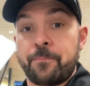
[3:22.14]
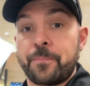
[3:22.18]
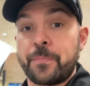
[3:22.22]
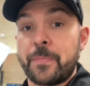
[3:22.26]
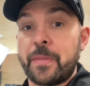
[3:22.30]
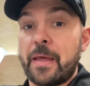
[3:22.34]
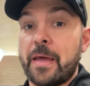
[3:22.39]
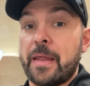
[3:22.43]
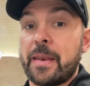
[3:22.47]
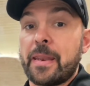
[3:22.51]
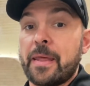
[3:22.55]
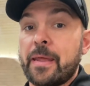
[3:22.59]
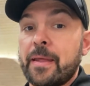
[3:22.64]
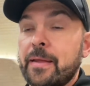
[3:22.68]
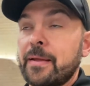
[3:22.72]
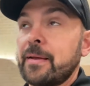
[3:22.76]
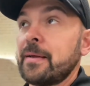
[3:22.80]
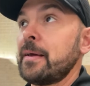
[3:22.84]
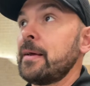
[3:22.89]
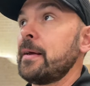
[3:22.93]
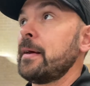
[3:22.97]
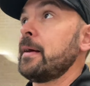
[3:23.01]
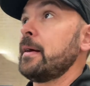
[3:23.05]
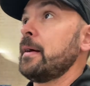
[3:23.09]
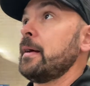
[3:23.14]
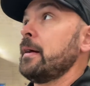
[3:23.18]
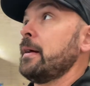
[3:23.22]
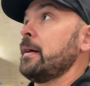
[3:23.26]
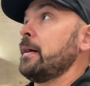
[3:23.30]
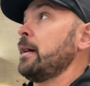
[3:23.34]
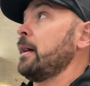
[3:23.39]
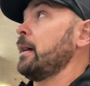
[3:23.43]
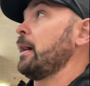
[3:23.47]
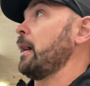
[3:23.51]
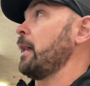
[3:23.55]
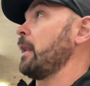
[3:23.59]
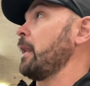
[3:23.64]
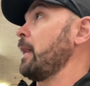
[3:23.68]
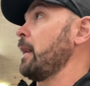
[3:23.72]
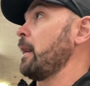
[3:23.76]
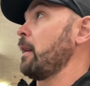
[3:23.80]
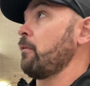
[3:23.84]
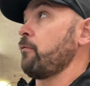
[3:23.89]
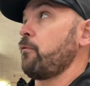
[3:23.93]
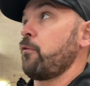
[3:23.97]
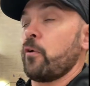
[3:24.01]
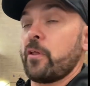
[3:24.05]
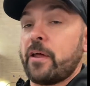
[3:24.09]
and
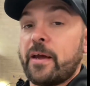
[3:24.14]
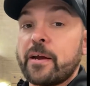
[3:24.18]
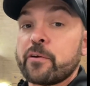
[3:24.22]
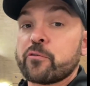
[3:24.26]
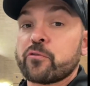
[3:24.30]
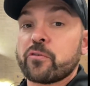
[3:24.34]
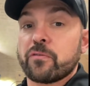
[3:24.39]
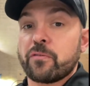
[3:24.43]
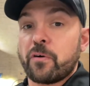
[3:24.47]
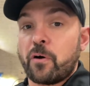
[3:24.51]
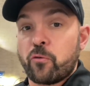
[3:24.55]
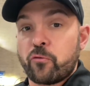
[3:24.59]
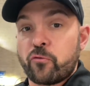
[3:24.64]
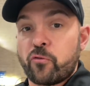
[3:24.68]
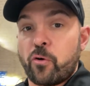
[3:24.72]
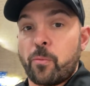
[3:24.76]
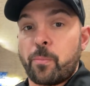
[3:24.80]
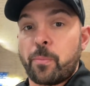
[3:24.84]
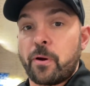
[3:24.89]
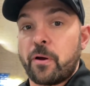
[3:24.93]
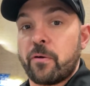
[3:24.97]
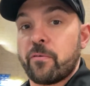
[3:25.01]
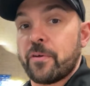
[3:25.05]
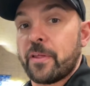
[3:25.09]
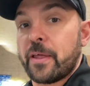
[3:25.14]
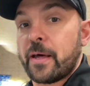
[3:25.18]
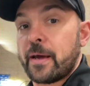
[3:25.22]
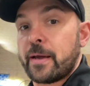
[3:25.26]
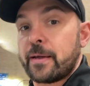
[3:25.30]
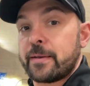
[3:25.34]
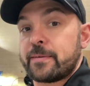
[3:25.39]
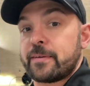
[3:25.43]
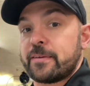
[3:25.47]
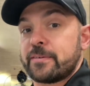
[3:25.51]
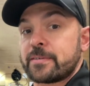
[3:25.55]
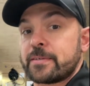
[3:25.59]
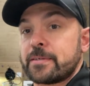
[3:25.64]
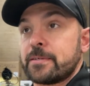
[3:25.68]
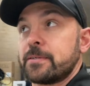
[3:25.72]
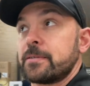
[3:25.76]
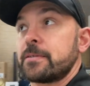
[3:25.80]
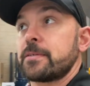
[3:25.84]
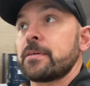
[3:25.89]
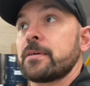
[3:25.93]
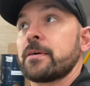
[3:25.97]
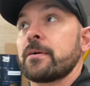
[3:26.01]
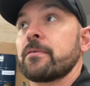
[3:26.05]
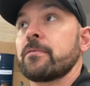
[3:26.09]
allow for the extra volt drop over that
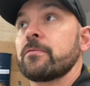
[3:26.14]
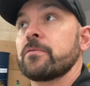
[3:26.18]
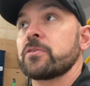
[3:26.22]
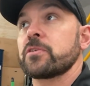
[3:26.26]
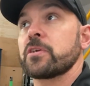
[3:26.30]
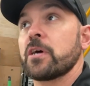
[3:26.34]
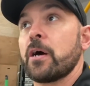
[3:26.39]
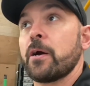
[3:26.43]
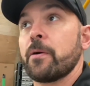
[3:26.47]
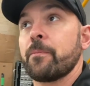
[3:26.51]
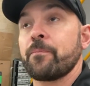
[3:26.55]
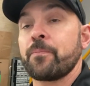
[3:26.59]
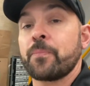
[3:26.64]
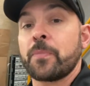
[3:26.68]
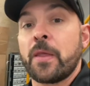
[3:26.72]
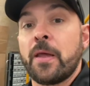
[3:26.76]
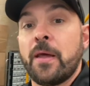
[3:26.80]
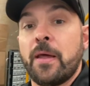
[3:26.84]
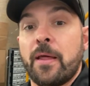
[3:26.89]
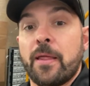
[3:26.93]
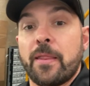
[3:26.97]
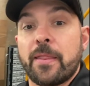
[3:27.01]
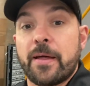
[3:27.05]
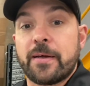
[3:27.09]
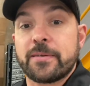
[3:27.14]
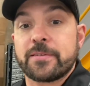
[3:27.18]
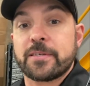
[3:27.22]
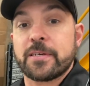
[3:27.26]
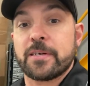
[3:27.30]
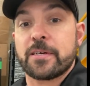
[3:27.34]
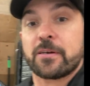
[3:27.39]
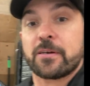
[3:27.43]
distance. So that's it,